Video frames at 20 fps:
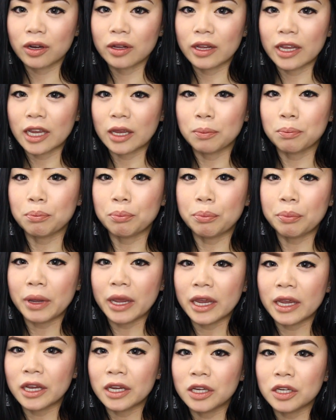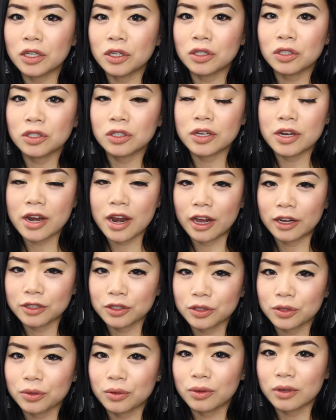like beige
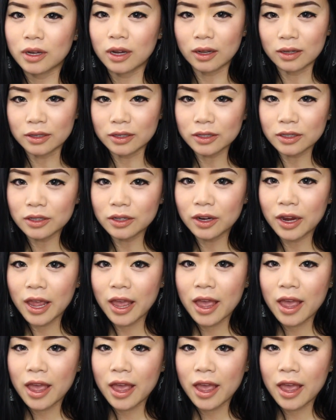natural color